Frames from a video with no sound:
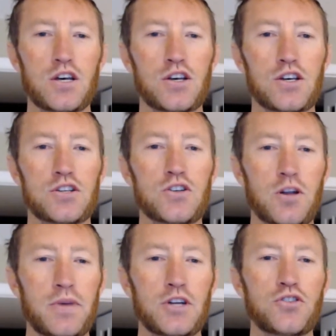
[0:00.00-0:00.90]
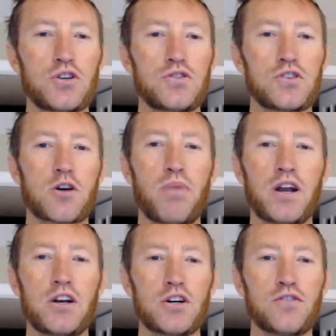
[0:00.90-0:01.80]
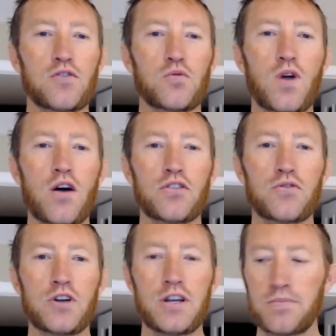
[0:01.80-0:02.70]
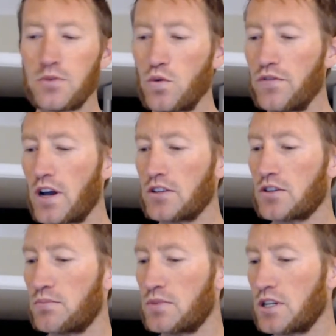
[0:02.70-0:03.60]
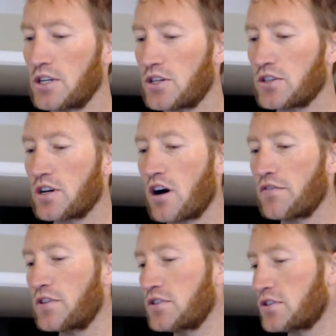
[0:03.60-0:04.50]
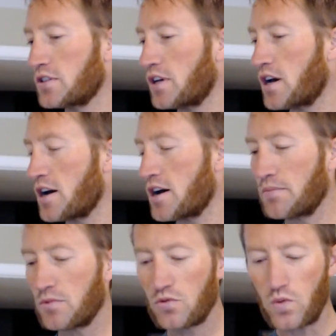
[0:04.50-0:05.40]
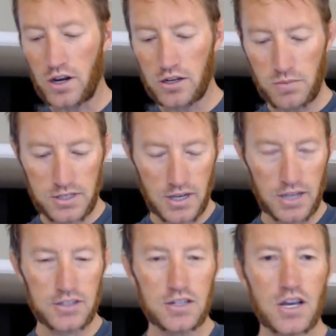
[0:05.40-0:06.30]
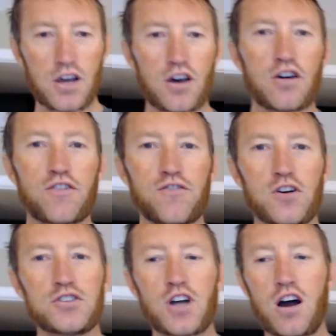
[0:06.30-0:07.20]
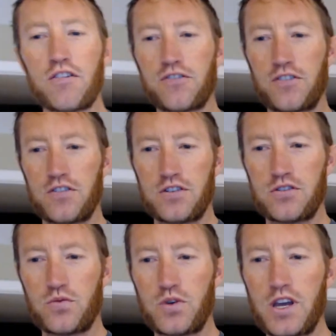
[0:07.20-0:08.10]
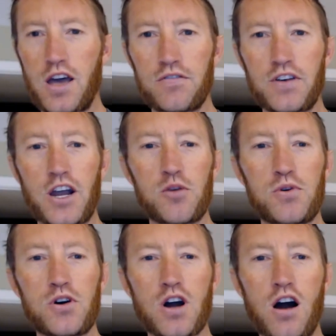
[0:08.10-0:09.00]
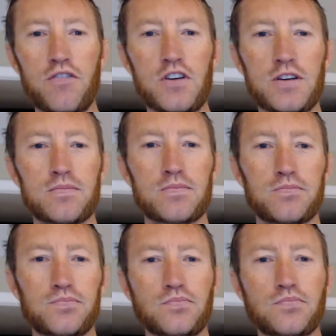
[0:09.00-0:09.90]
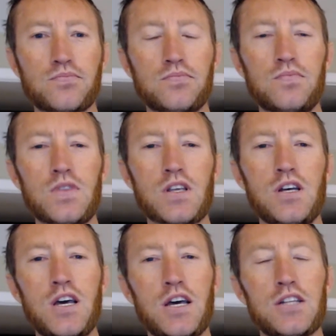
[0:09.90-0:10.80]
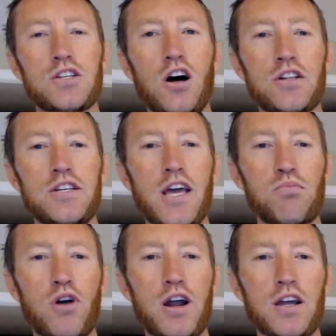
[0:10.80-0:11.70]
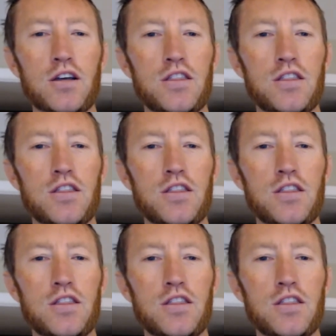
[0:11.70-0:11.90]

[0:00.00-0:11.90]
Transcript: So let me introduce the competitors for Round 3. We've got some delicious coffees waiting to be tasted. First off, we have Caribou Coffee. It's called Daybreak.